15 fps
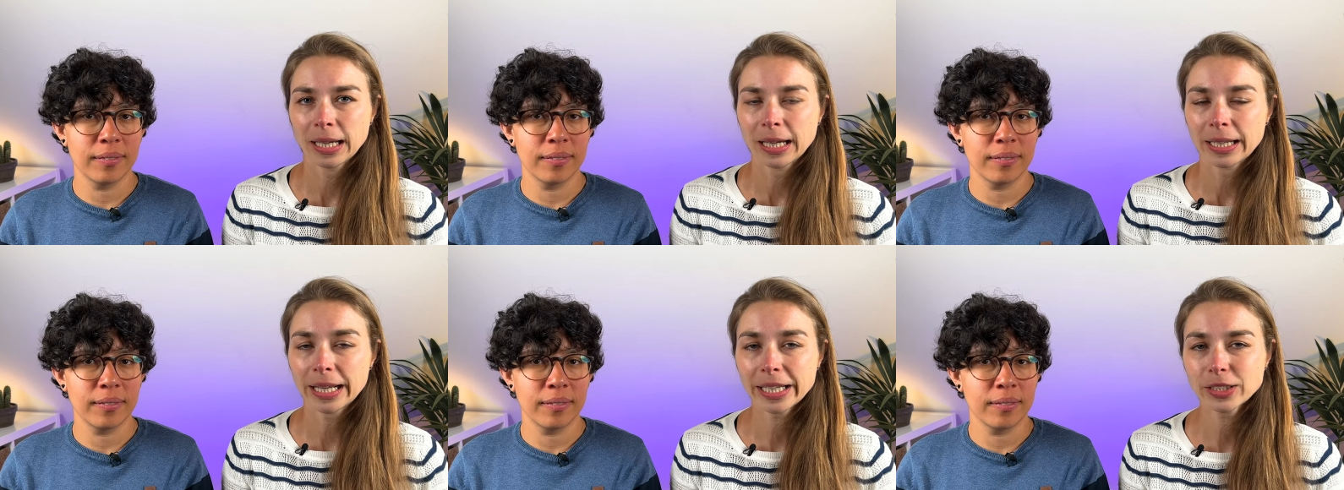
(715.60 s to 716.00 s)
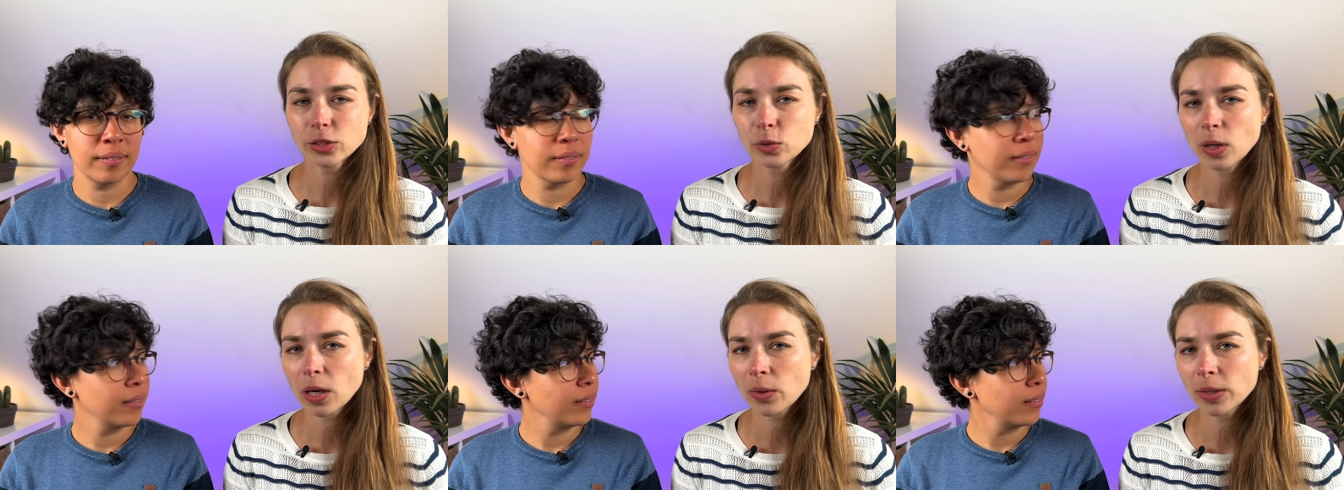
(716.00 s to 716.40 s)

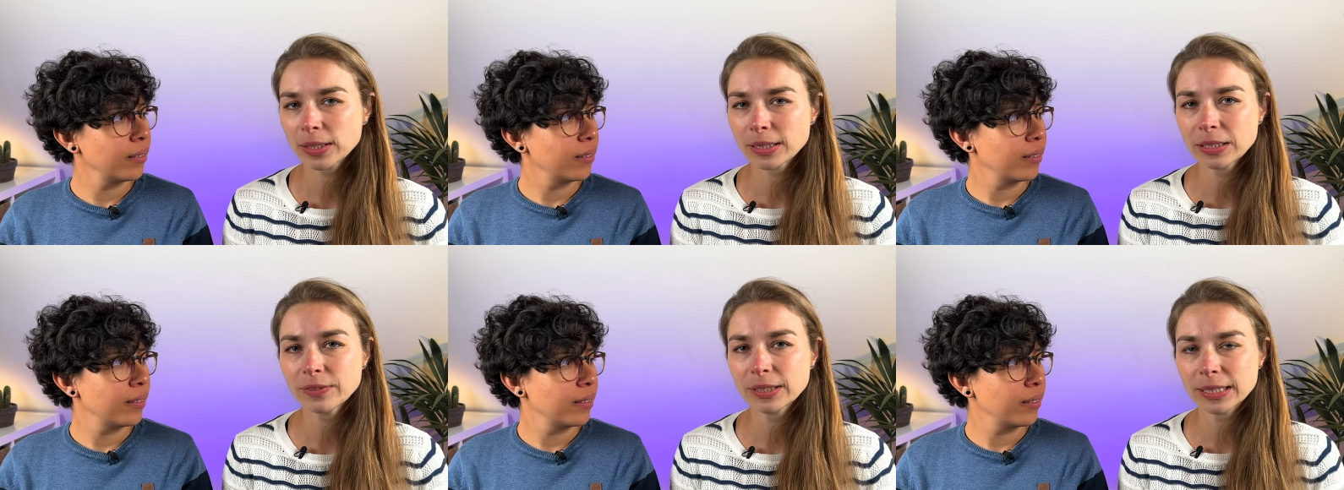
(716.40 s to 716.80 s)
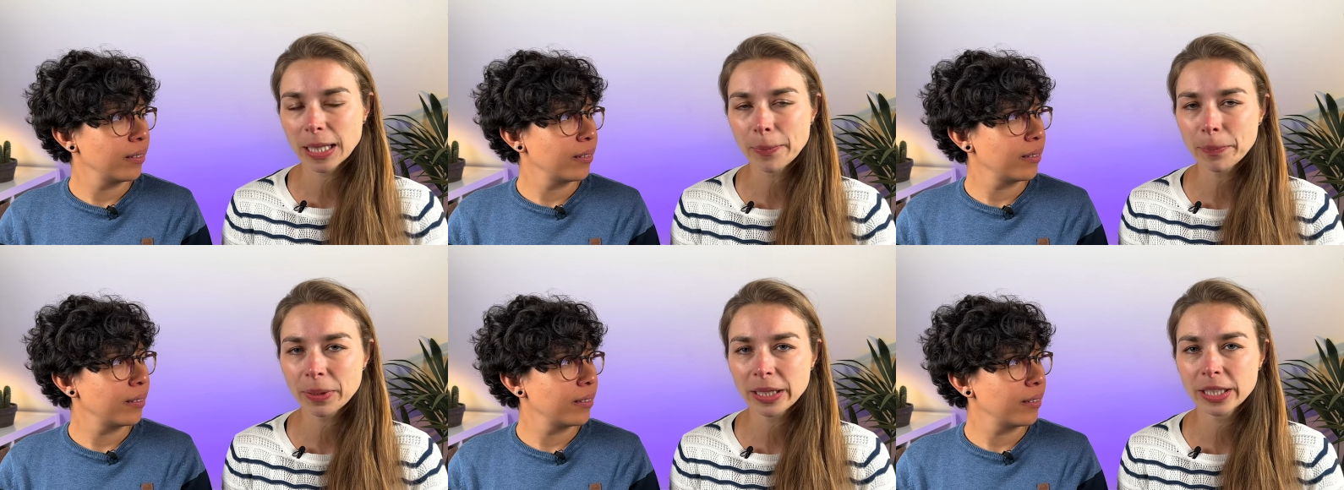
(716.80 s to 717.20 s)
Speaker 1: Next to our CV
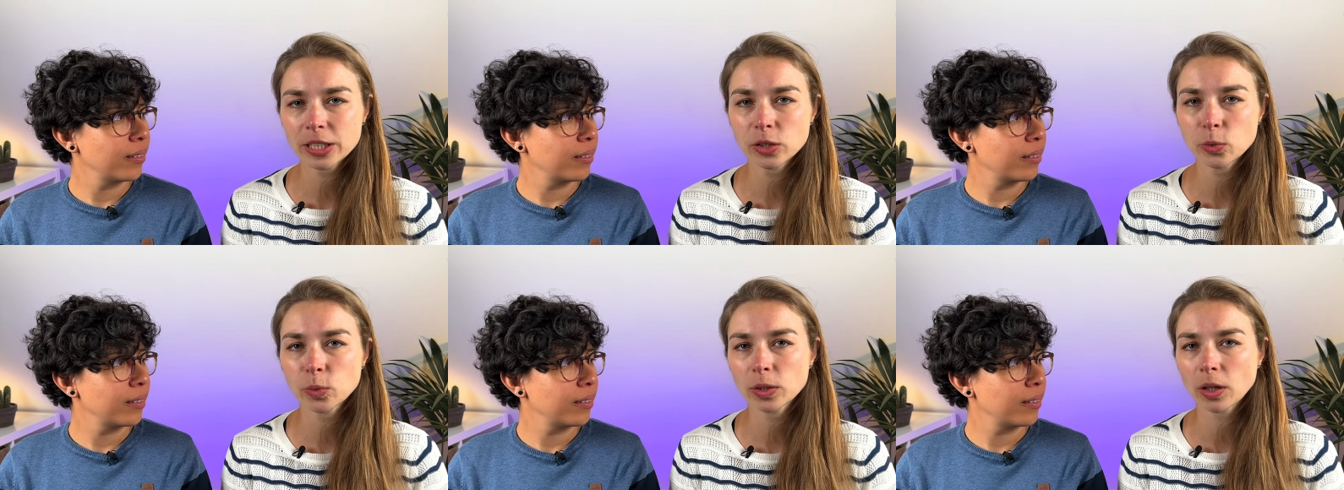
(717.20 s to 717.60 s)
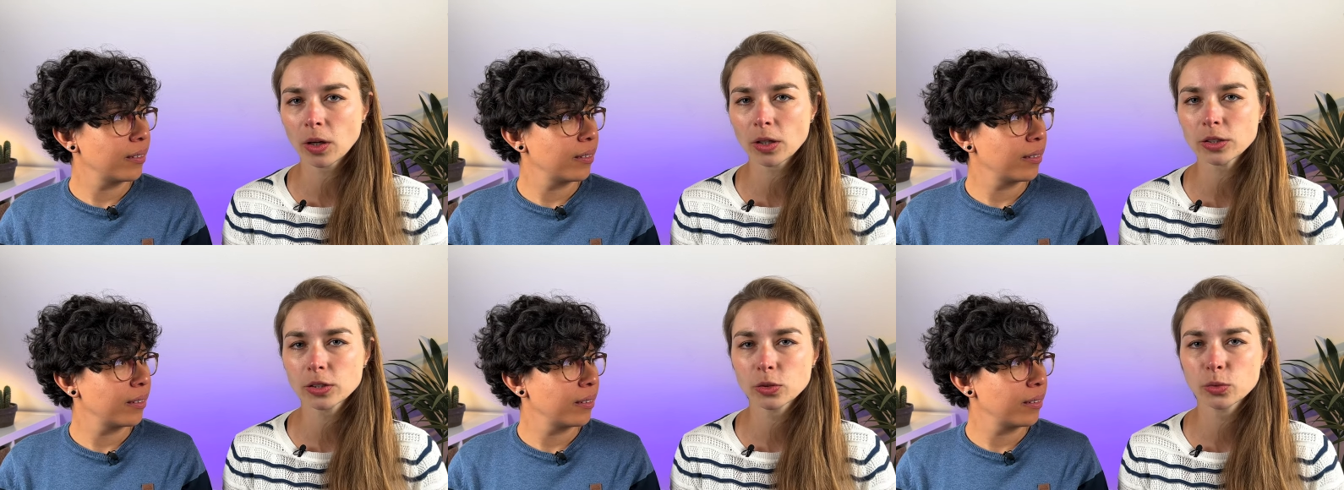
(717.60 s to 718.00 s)
template, you would
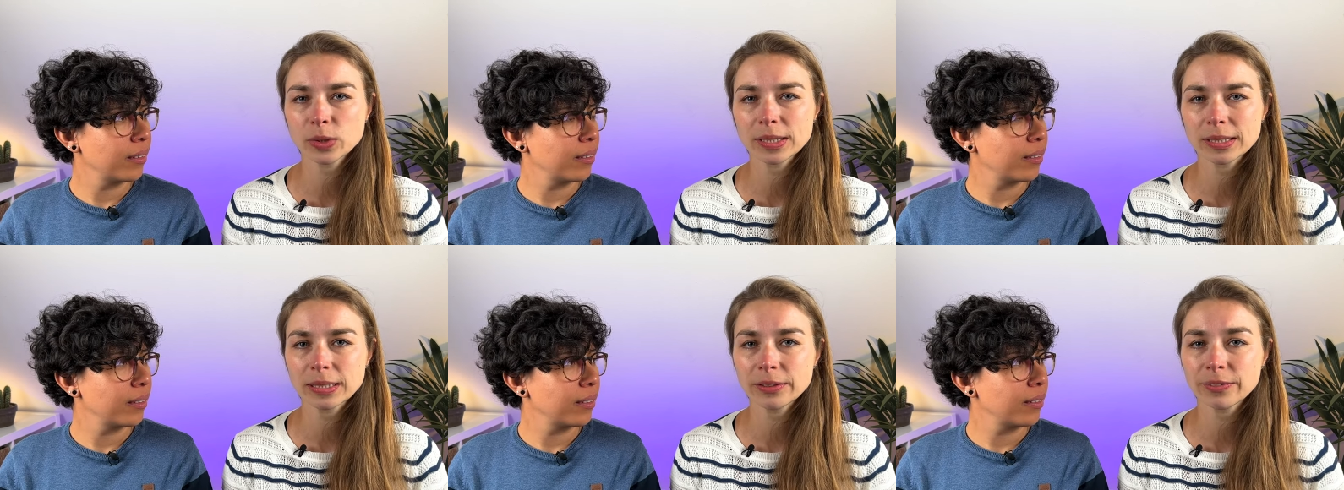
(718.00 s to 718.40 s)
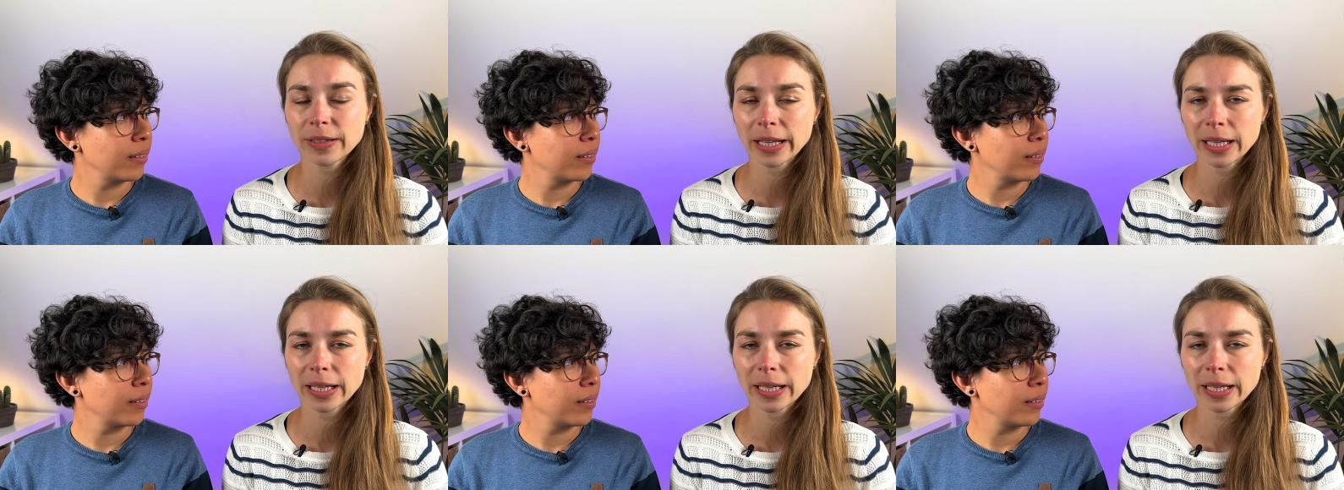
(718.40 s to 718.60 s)
also receive